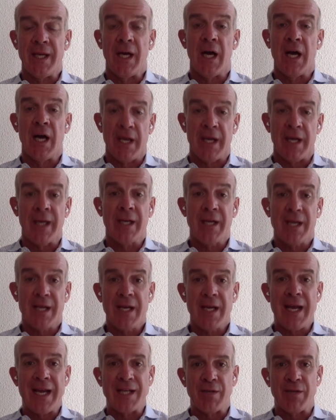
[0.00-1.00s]
higher
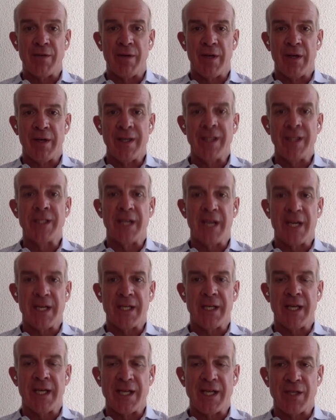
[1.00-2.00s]
category,
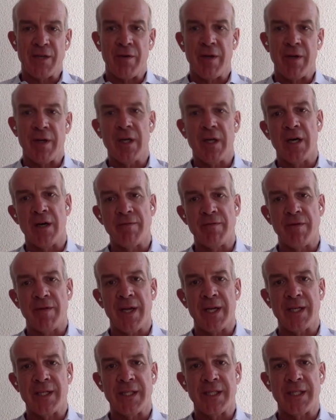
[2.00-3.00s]
indicated category, and half
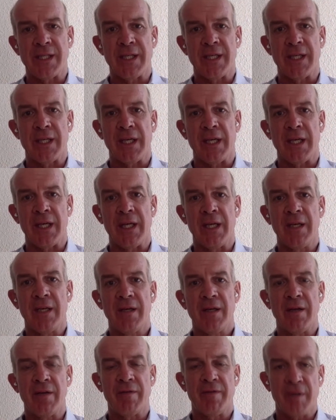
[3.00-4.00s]
of that is in the
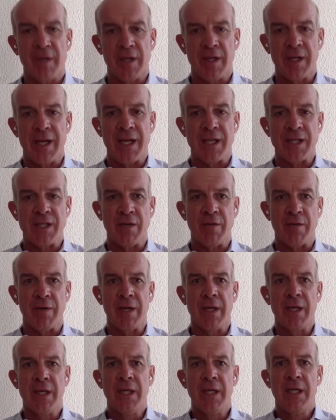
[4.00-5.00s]
inferred
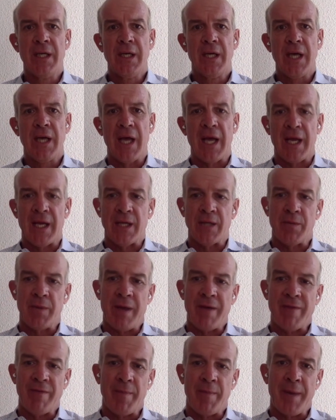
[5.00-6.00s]
category. And
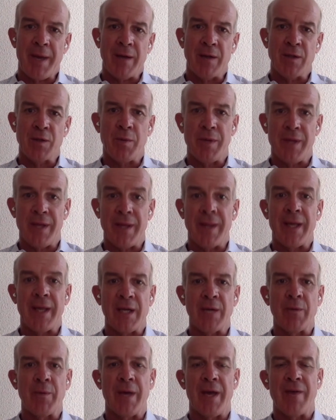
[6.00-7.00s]
we have about, within
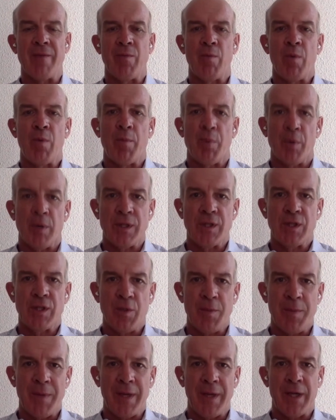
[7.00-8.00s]
that, we have
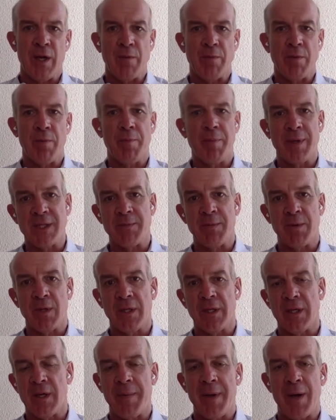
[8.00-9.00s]
1.2 million open
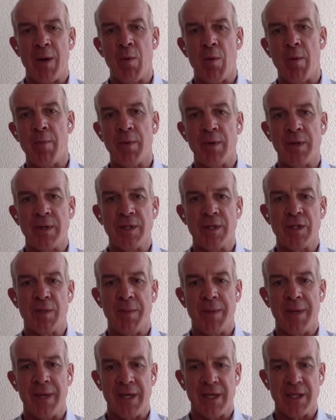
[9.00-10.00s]
pitable and about 1.2
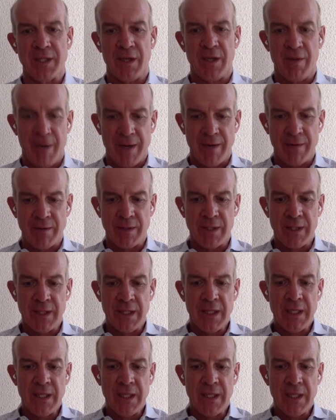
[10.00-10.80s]
million underground.